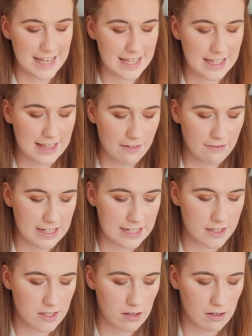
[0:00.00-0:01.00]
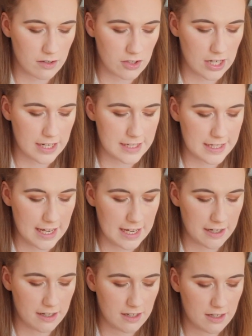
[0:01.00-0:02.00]
Taking that really dark shade
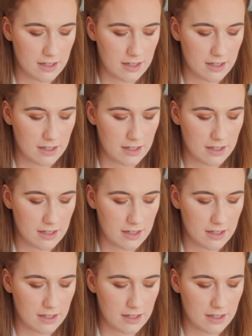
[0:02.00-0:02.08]
again,